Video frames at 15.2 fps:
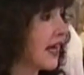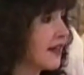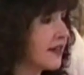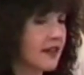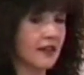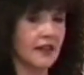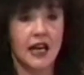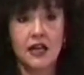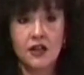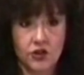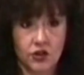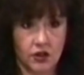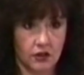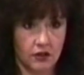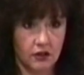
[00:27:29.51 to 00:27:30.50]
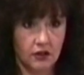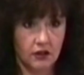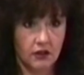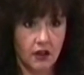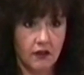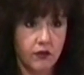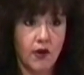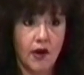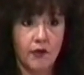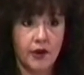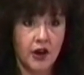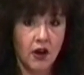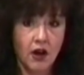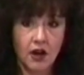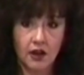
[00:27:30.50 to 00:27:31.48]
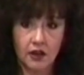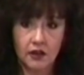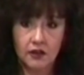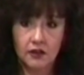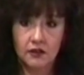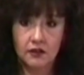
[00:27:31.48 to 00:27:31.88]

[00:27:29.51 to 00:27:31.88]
That is the nature of what we are.